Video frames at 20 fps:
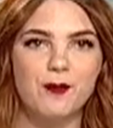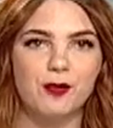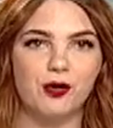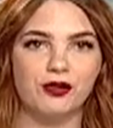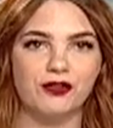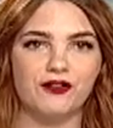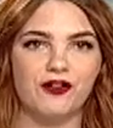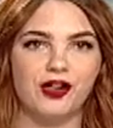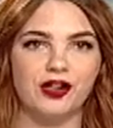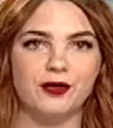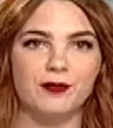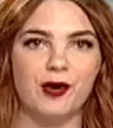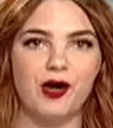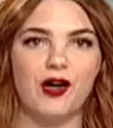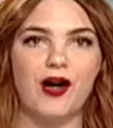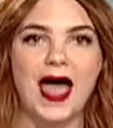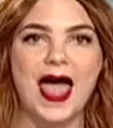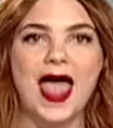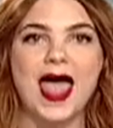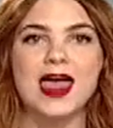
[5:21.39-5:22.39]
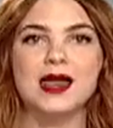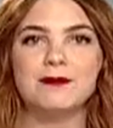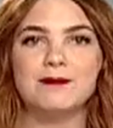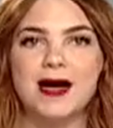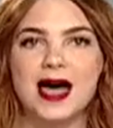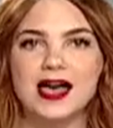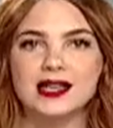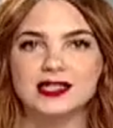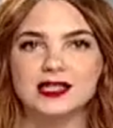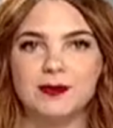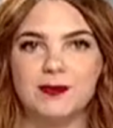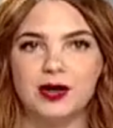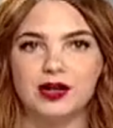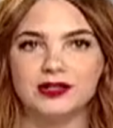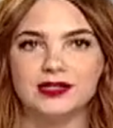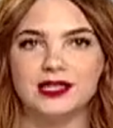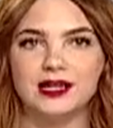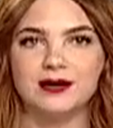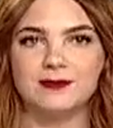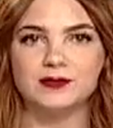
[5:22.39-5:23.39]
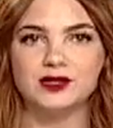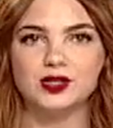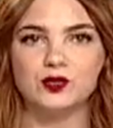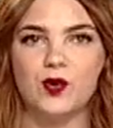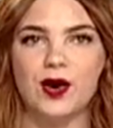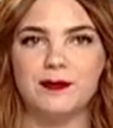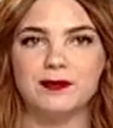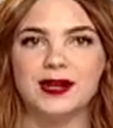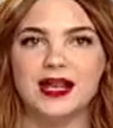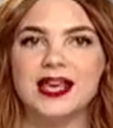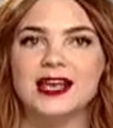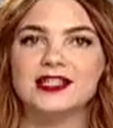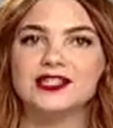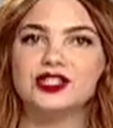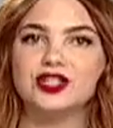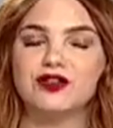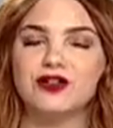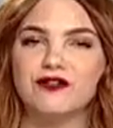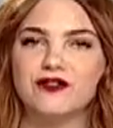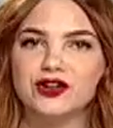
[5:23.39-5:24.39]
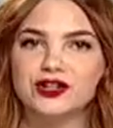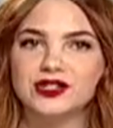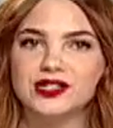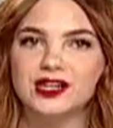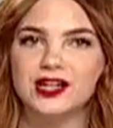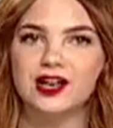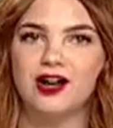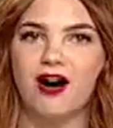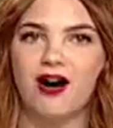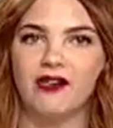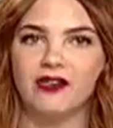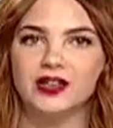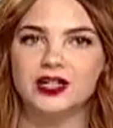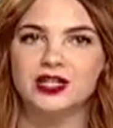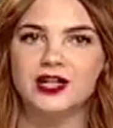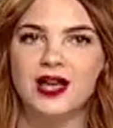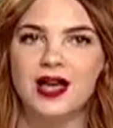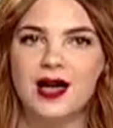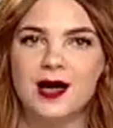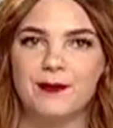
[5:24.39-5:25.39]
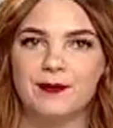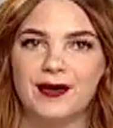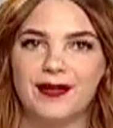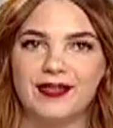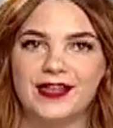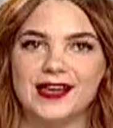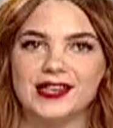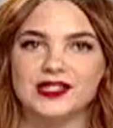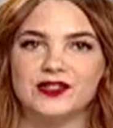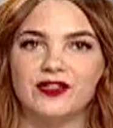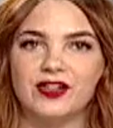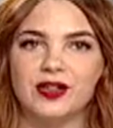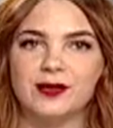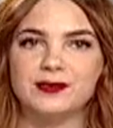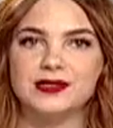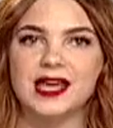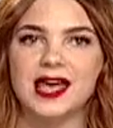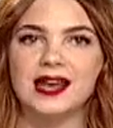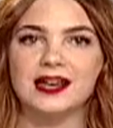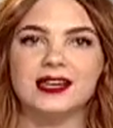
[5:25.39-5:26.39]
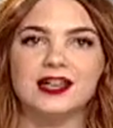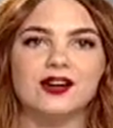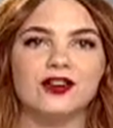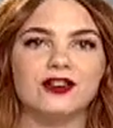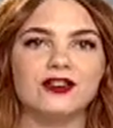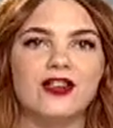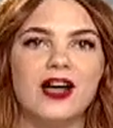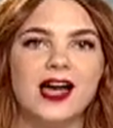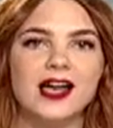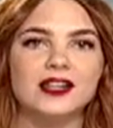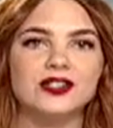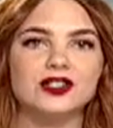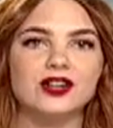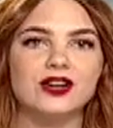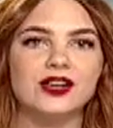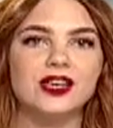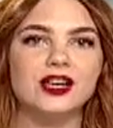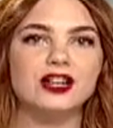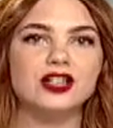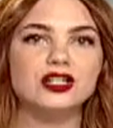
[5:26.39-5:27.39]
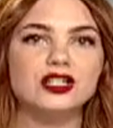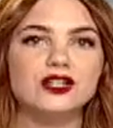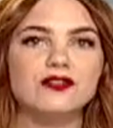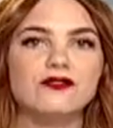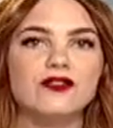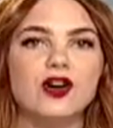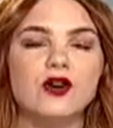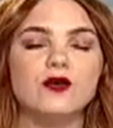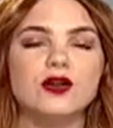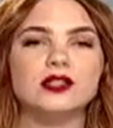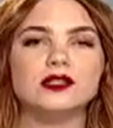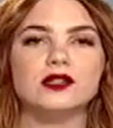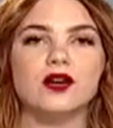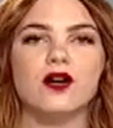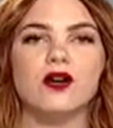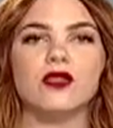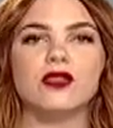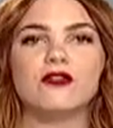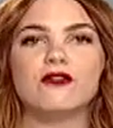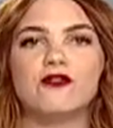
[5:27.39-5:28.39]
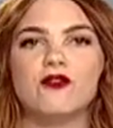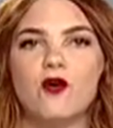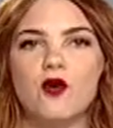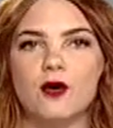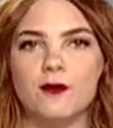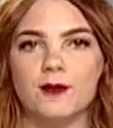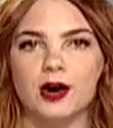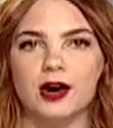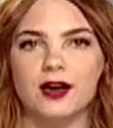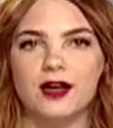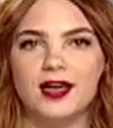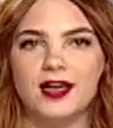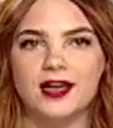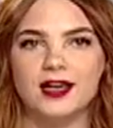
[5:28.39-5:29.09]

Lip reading: Both volleyball and basketball teams swept King's University College, but Lance Phillips and Kira Lyons are here to focus on the former,